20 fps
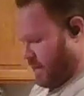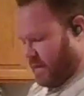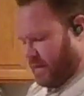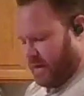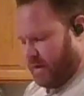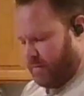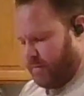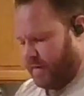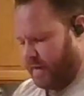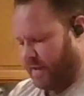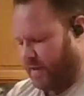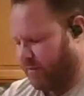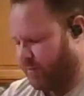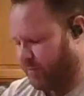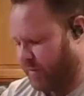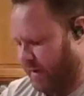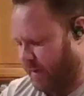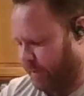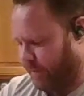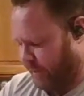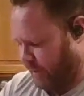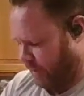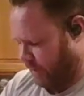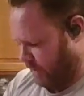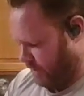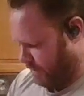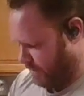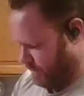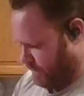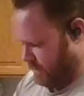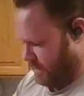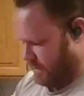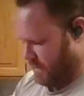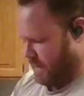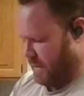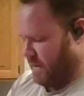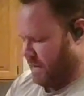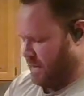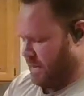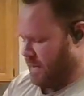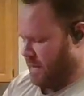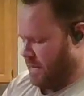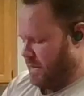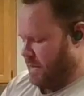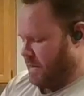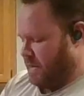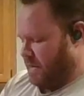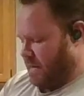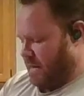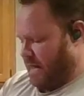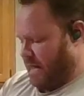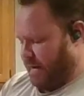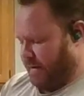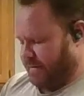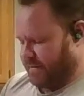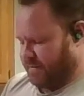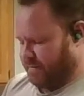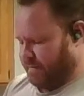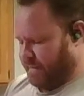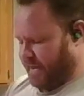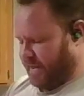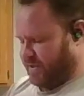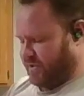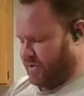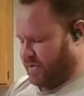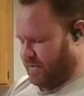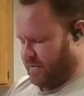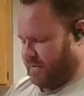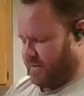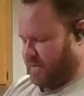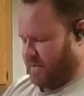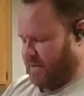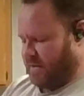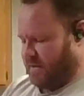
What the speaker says: in my little prep bowl. I was impatient.